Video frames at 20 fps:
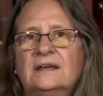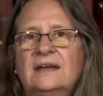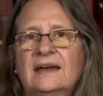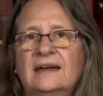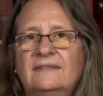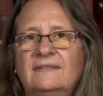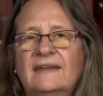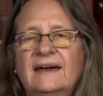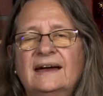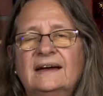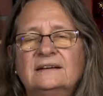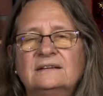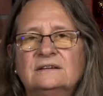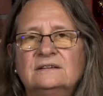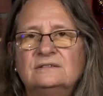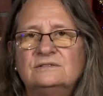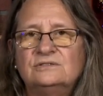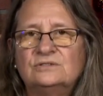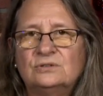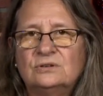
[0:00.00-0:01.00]
And that
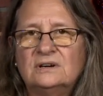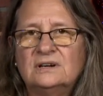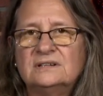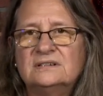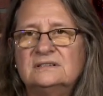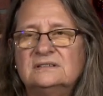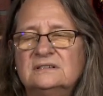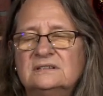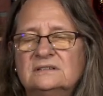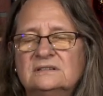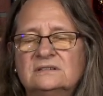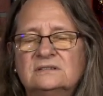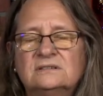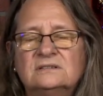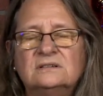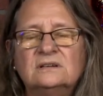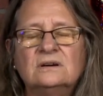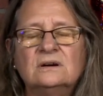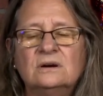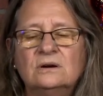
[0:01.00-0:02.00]
trust is
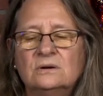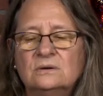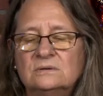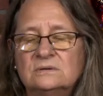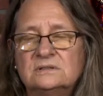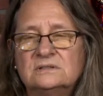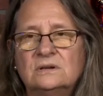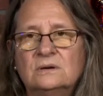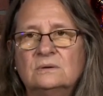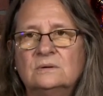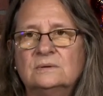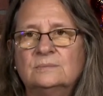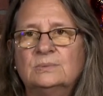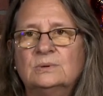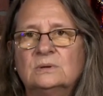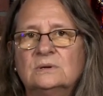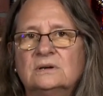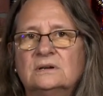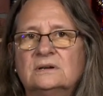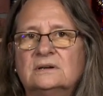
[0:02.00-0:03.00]
so, so
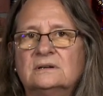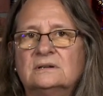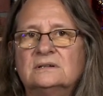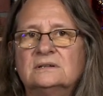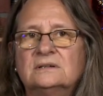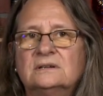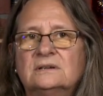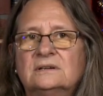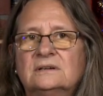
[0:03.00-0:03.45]
important.